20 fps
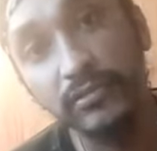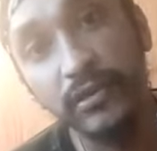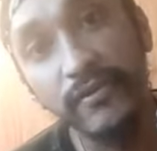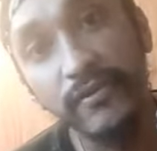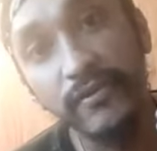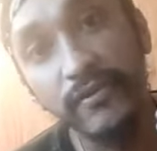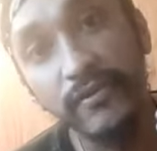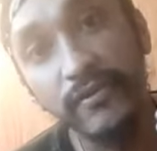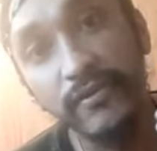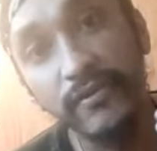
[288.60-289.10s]

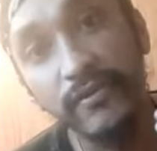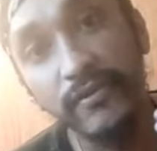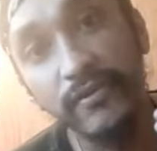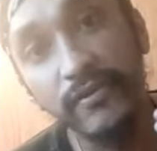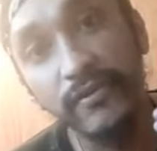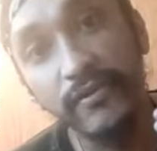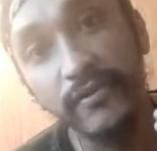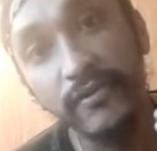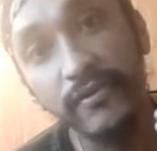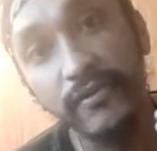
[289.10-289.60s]

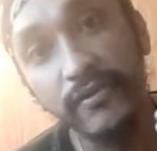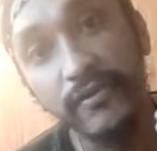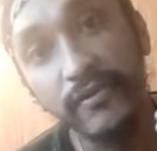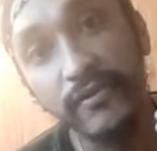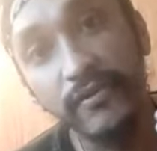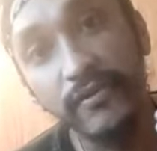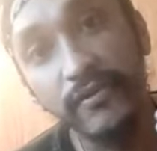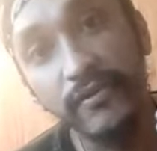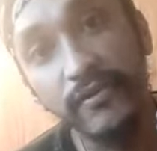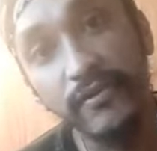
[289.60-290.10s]

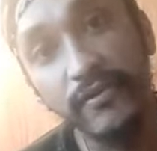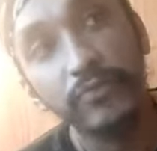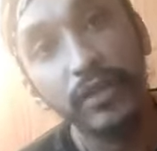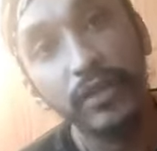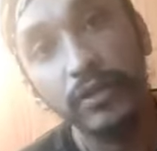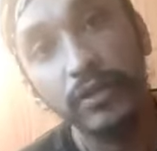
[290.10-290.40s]
Nothing is said.